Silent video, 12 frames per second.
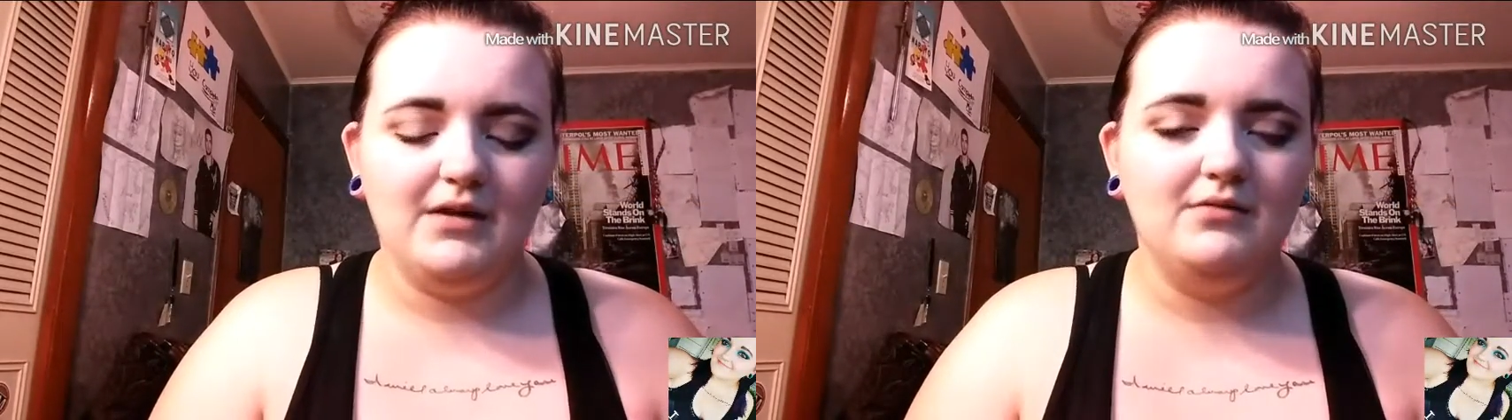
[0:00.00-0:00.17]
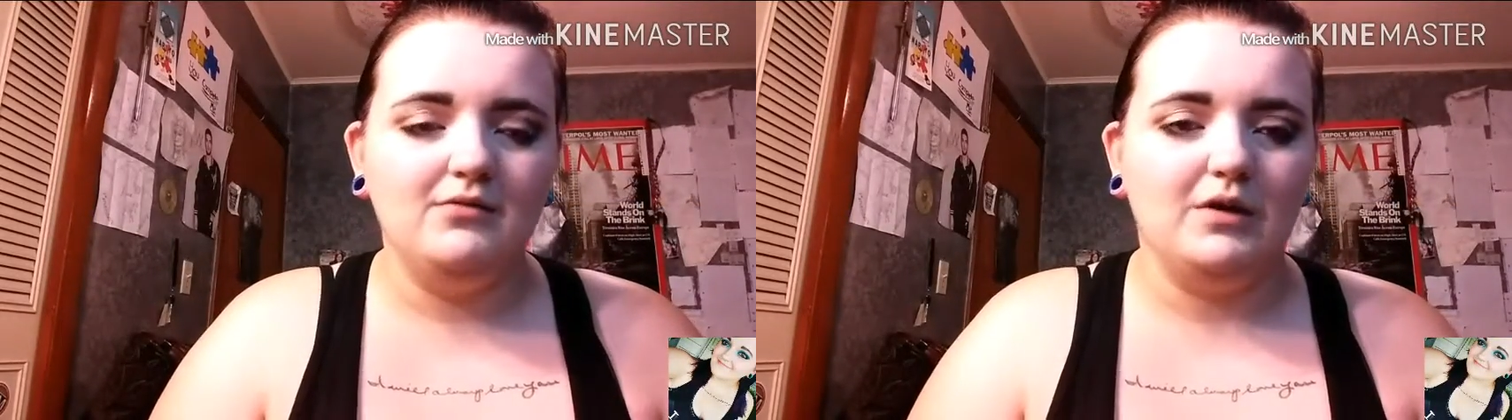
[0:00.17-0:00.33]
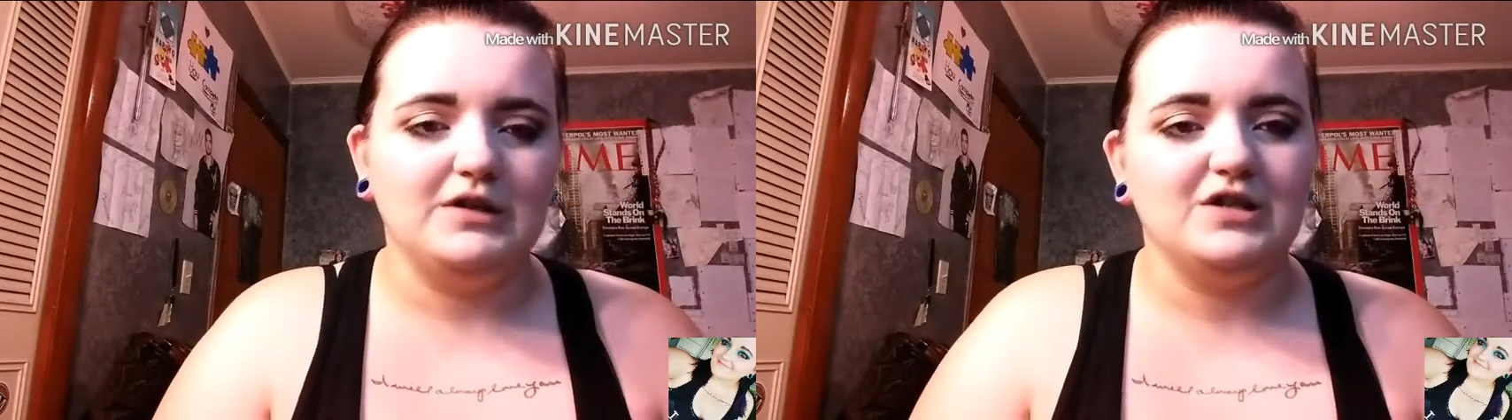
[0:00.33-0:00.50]

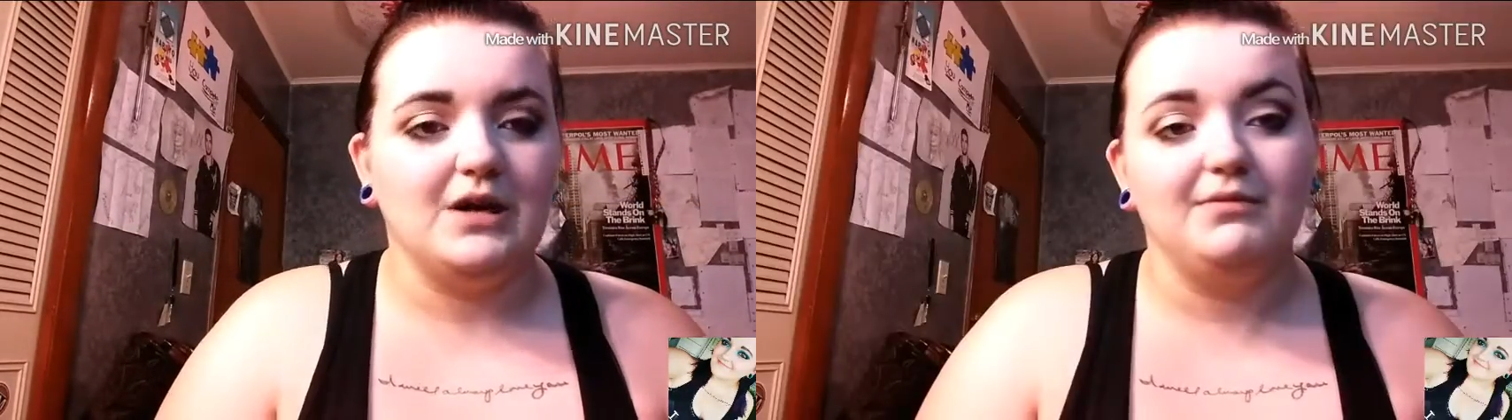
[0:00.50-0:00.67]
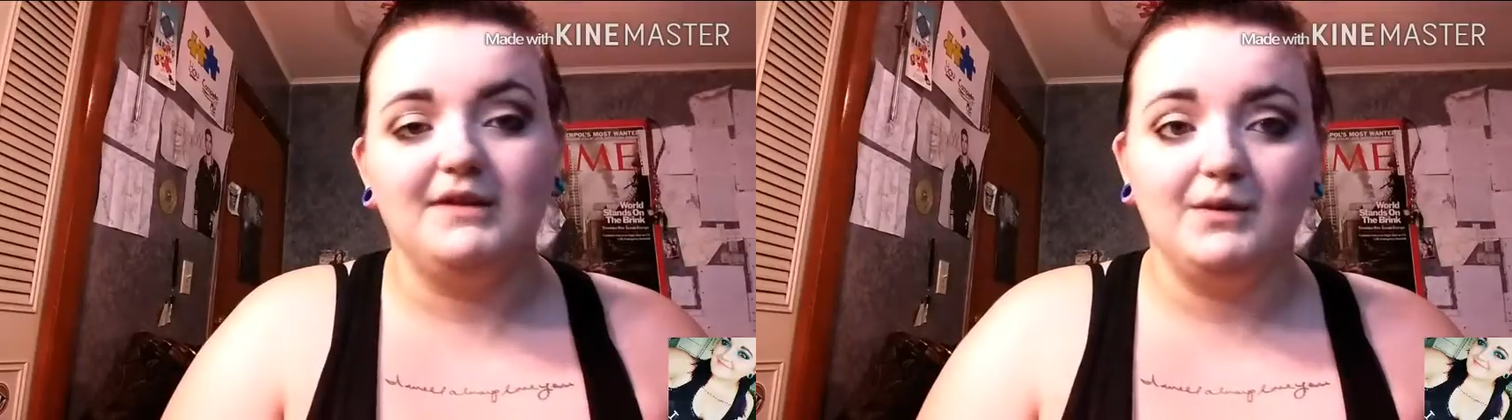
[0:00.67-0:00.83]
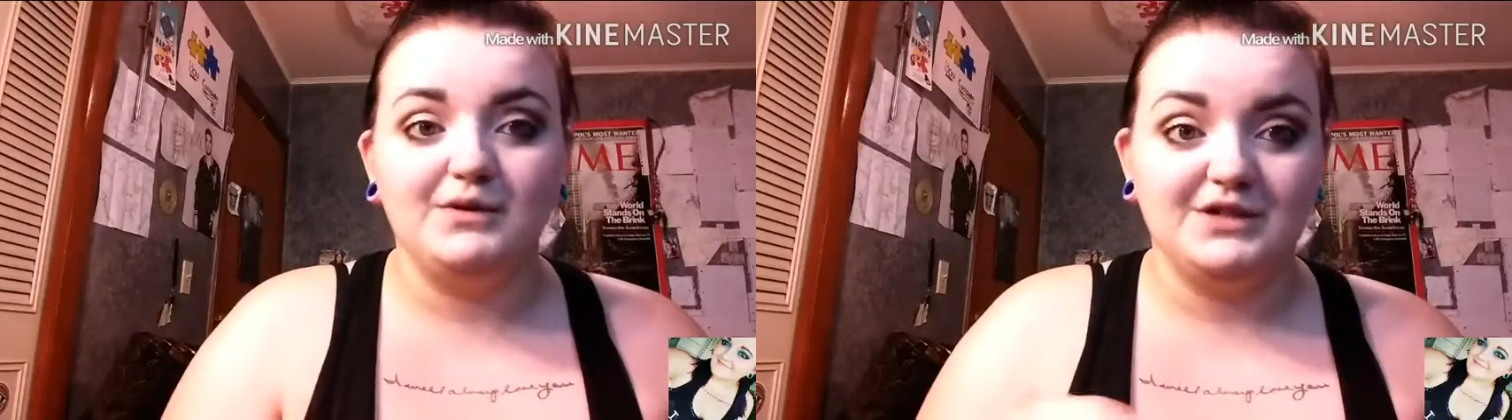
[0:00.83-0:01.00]
which I
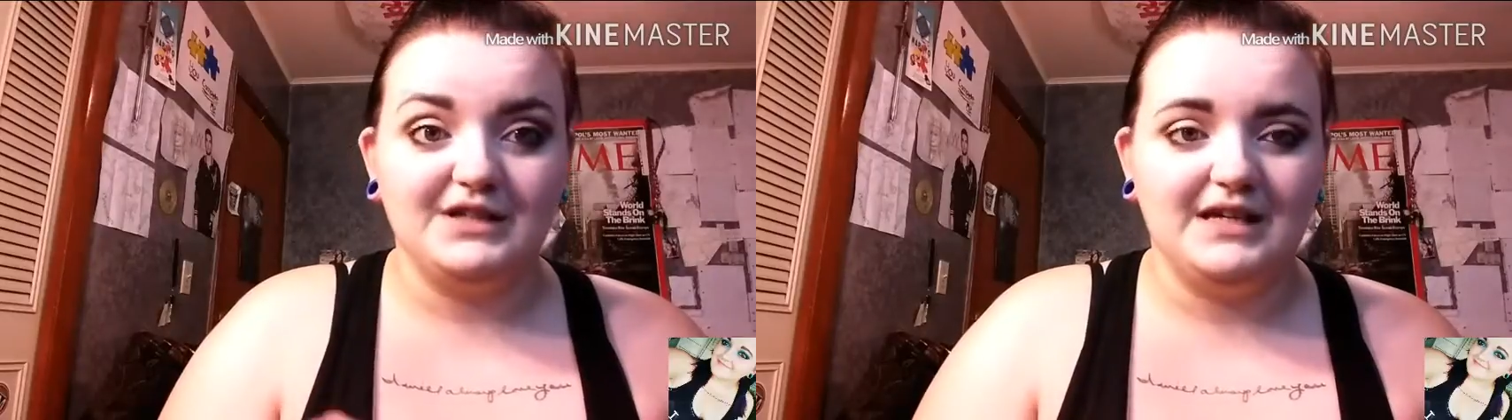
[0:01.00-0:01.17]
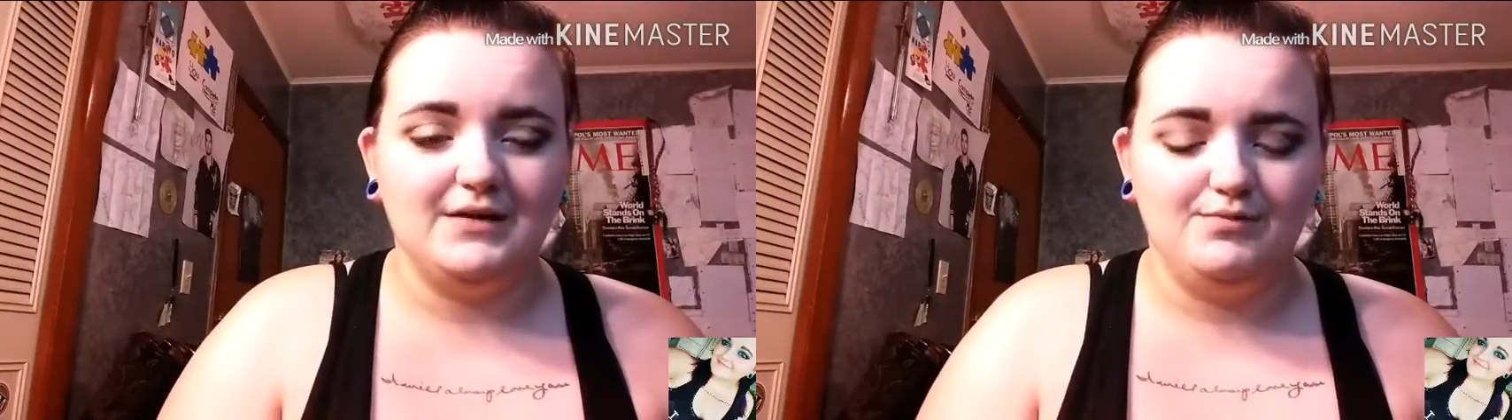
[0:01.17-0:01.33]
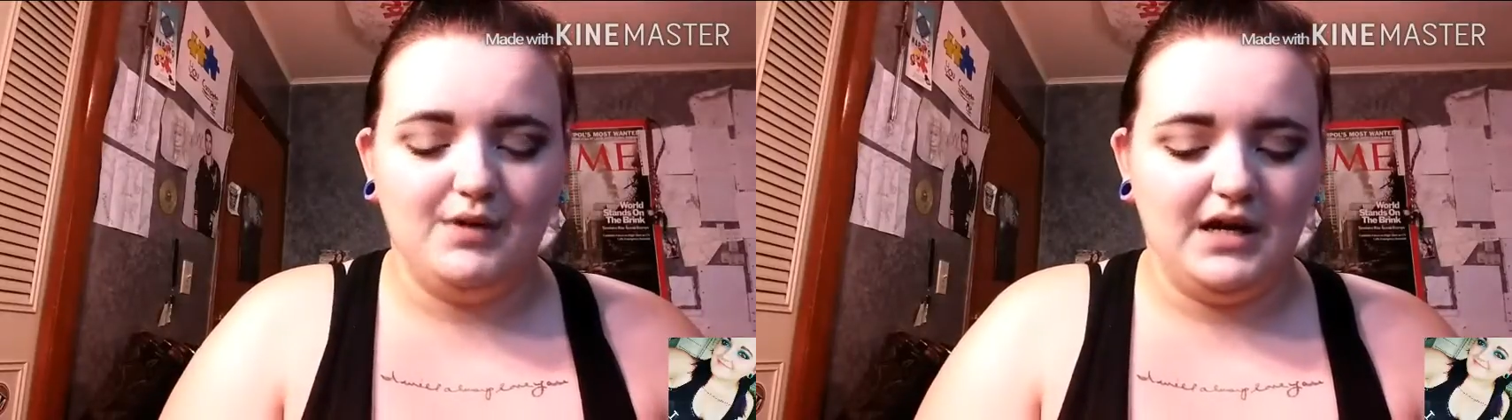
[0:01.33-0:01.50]
really wish I
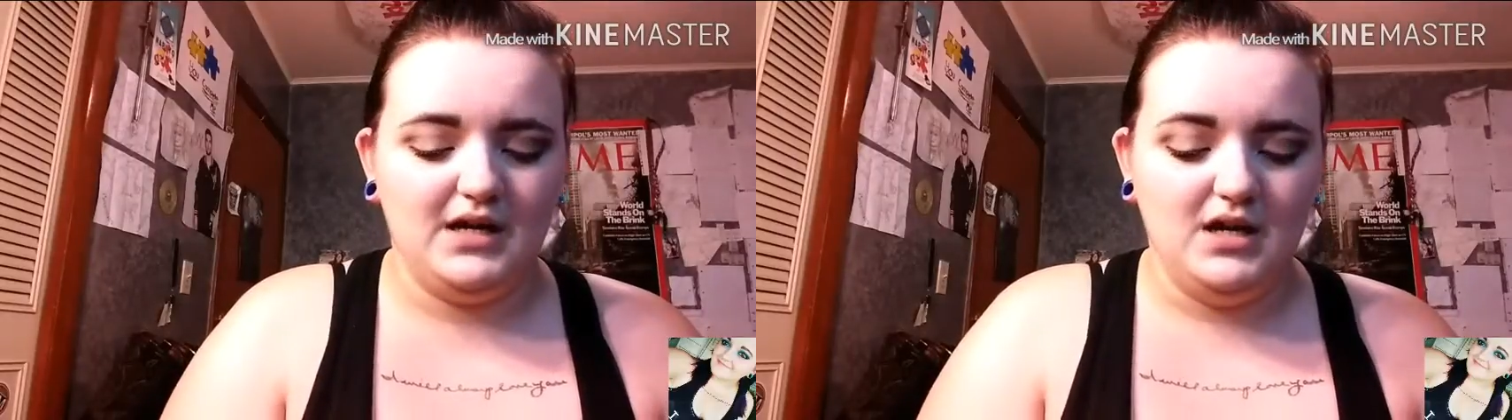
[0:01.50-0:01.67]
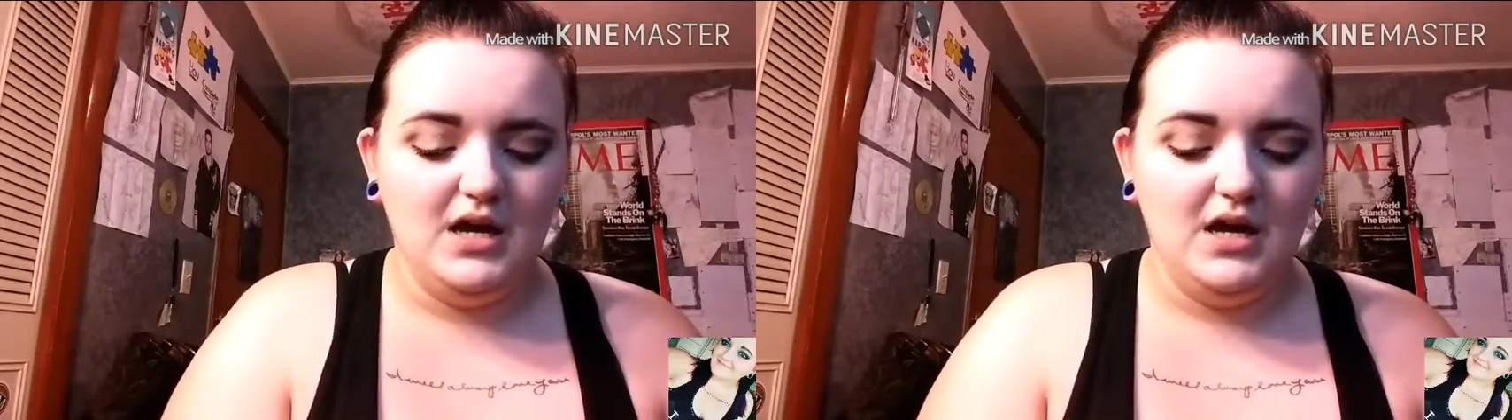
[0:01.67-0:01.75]
did, but